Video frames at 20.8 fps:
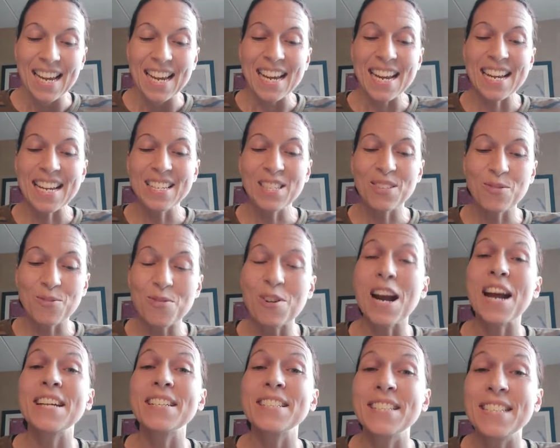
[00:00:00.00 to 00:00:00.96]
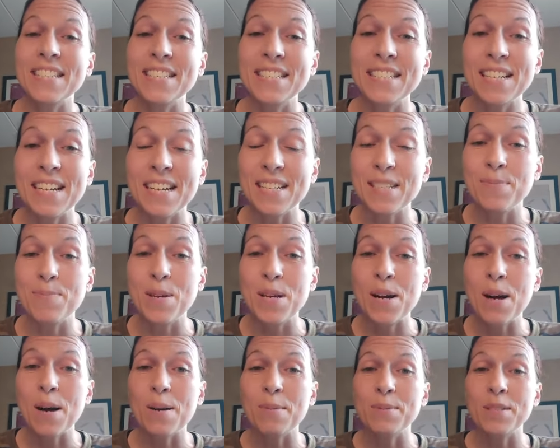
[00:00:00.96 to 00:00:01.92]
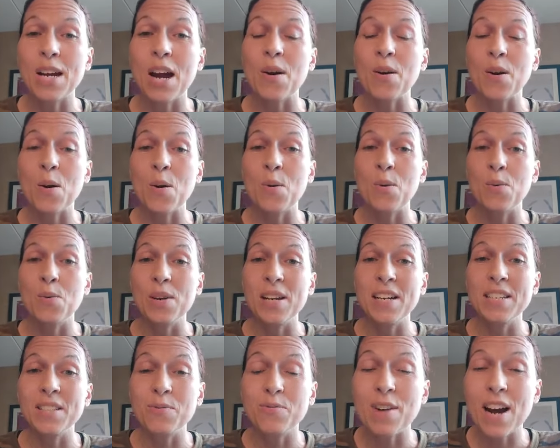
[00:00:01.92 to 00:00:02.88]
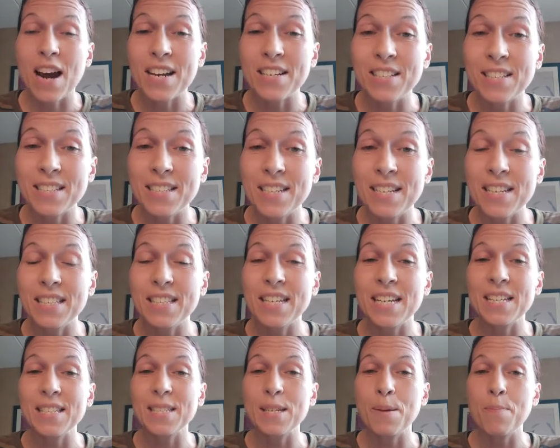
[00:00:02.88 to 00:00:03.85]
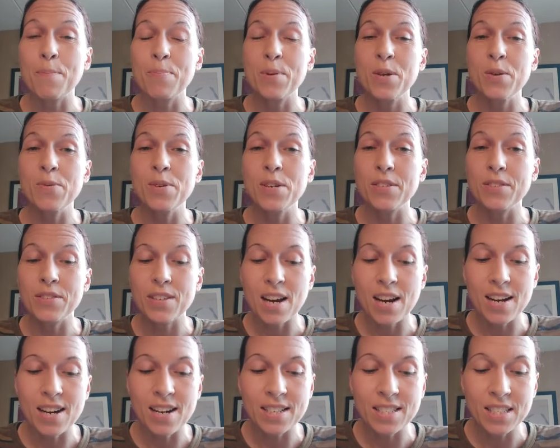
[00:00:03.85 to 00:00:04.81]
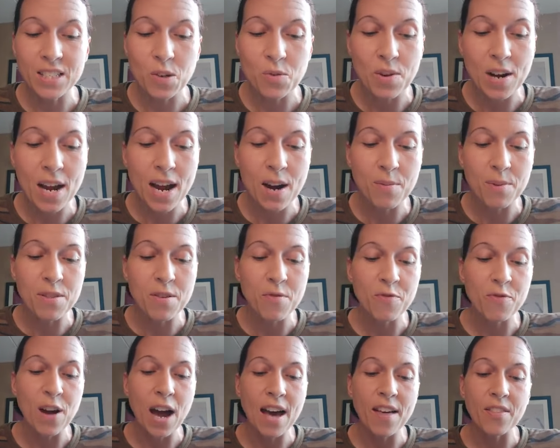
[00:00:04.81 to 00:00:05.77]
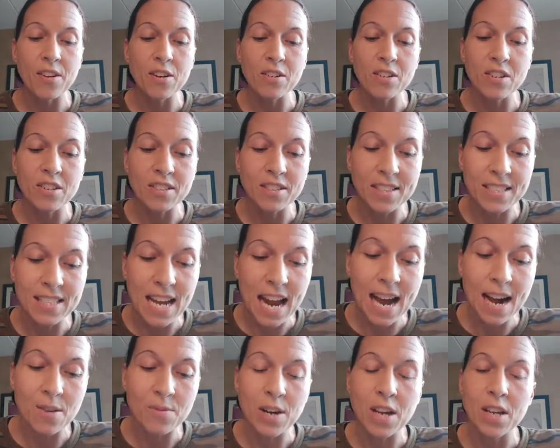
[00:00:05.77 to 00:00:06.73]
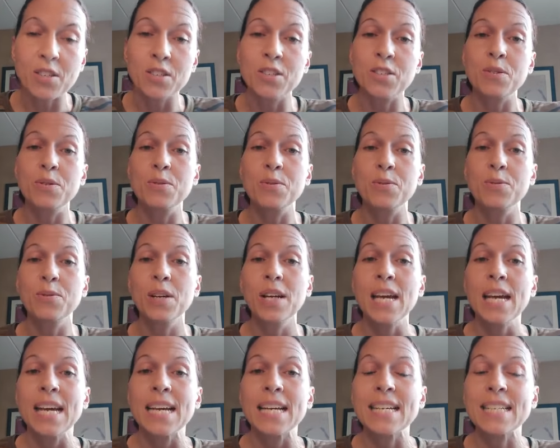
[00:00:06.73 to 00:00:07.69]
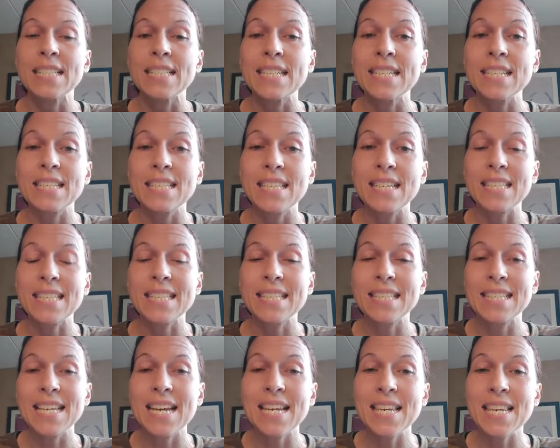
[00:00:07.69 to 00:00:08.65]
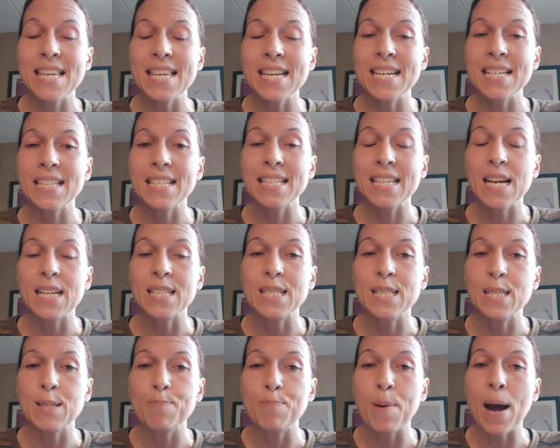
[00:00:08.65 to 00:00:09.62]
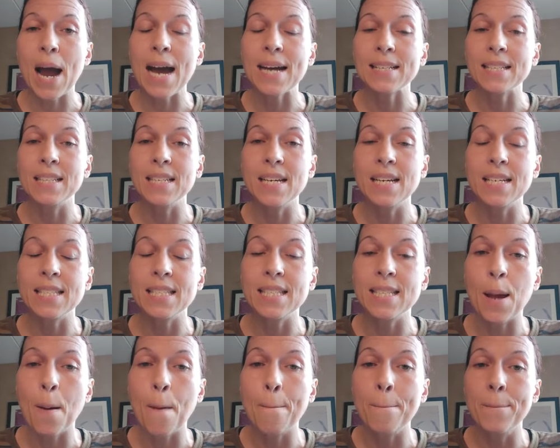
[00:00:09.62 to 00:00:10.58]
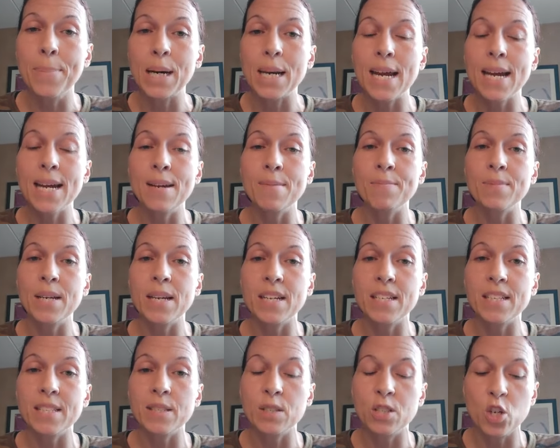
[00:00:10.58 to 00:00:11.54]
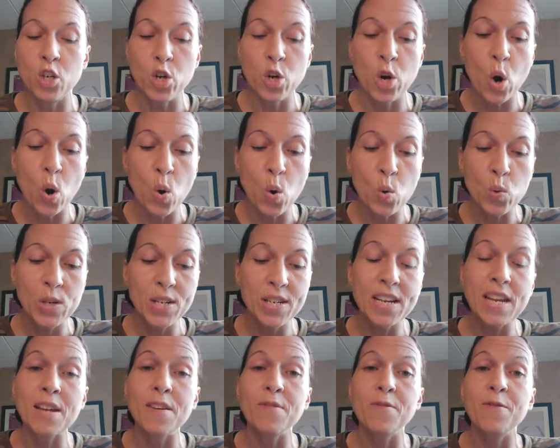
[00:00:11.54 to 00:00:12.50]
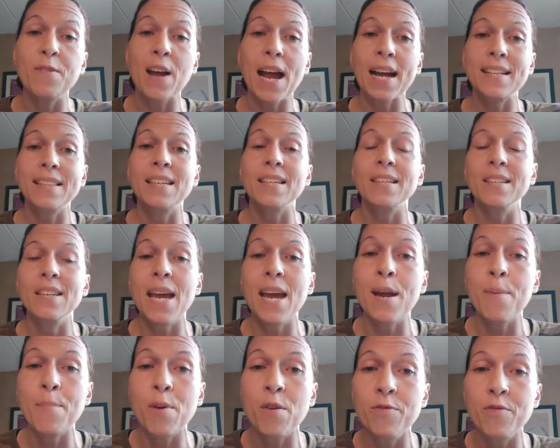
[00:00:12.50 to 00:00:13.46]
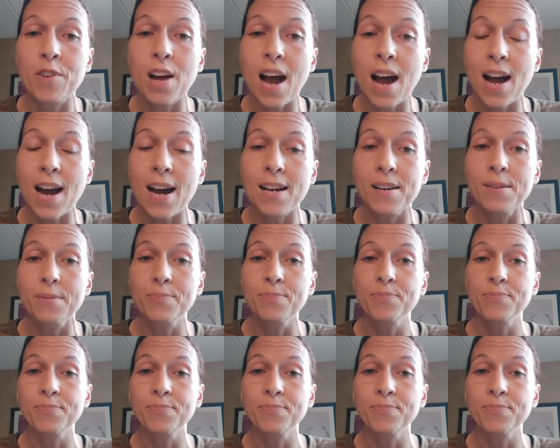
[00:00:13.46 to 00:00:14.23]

His righteousness becomes our own. His righteousness is imputed to us. So now when the Father looks down at you, he sees the sinless, spotless, blameless, no defect Lamb of God.